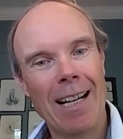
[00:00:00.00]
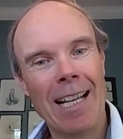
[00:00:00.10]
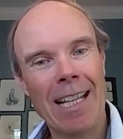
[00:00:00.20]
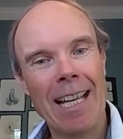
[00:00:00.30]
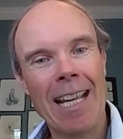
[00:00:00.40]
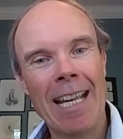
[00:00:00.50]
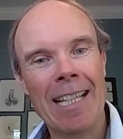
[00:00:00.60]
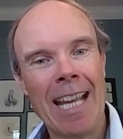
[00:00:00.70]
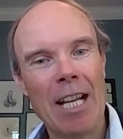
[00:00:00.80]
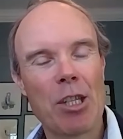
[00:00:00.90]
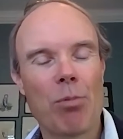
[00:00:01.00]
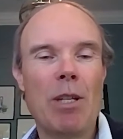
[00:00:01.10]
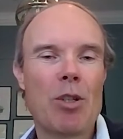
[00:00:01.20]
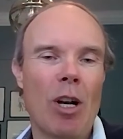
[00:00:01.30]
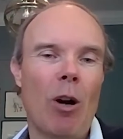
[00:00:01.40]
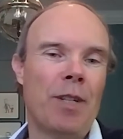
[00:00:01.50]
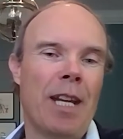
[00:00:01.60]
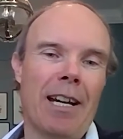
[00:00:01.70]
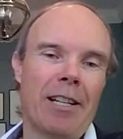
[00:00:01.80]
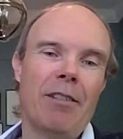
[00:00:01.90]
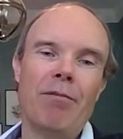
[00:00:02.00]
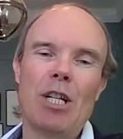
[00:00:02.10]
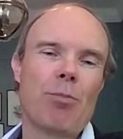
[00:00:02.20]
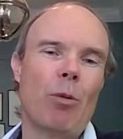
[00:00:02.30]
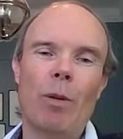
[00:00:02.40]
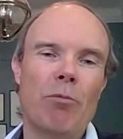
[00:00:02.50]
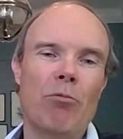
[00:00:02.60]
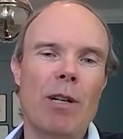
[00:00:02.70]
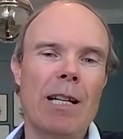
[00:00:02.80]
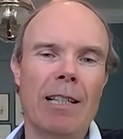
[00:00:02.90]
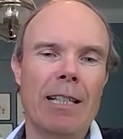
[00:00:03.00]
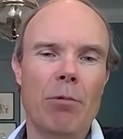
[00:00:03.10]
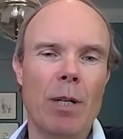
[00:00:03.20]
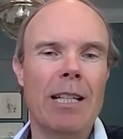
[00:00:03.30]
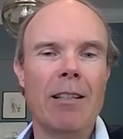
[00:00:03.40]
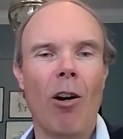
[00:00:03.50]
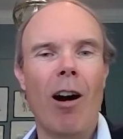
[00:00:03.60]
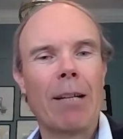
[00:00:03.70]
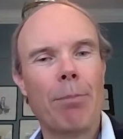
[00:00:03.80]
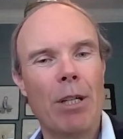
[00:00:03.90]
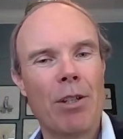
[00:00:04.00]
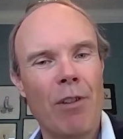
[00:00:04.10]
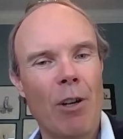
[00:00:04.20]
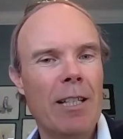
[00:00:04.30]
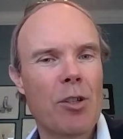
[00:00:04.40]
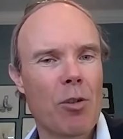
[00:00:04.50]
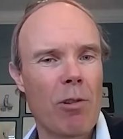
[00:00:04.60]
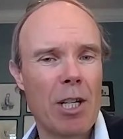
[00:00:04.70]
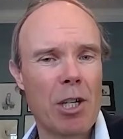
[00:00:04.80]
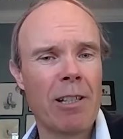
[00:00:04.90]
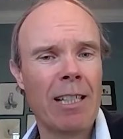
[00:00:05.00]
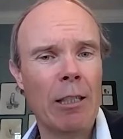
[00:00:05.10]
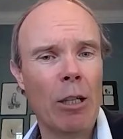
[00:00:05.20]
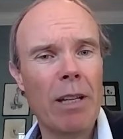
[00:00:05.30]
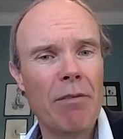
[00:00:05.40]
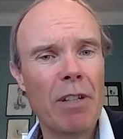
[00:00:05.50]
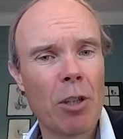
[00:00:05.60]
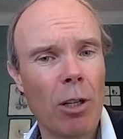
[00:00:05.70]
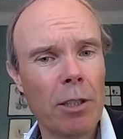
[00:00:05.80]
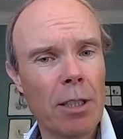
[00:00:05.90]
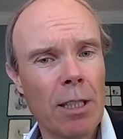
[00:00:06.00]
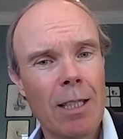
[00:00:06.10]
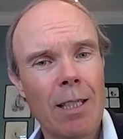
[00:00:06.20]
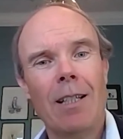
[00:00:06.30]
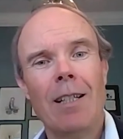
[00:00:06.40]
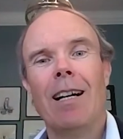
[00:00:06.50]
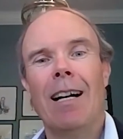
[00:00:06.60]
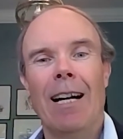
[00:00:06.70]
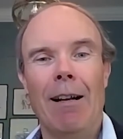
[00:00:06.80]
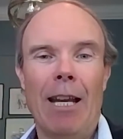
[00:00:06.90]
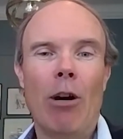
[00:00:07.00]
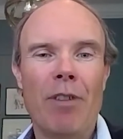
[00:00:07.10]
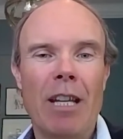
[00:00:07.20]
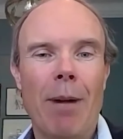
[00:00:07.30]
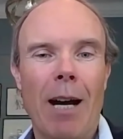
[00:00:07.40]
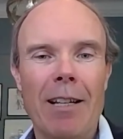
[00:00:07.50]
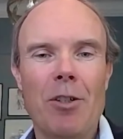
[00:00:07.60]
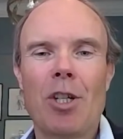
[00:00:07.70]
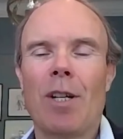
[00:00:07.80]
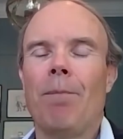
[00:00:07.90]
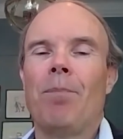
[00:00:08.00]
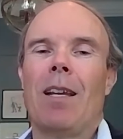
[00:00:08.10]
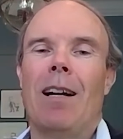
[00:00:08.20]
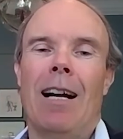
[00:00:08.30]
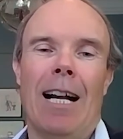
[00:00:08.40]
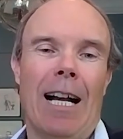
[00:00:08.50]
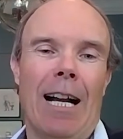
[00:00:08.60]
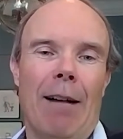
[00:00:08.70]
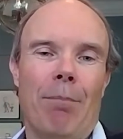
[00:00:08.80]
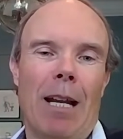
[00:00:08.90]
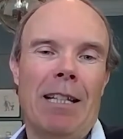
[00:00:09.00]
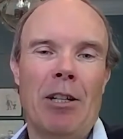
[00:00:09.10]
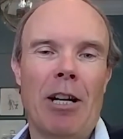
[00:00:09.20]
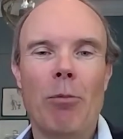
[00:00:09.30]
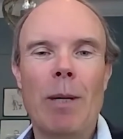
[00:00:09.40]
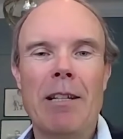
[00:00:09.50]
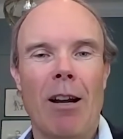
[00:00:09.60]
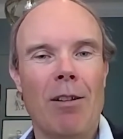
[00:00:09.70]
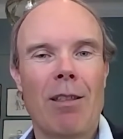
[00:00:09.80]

it gets. We sold down an investment we really, really like, but it's very discretionary, Louis Vuitton, LVMH. You know, we don't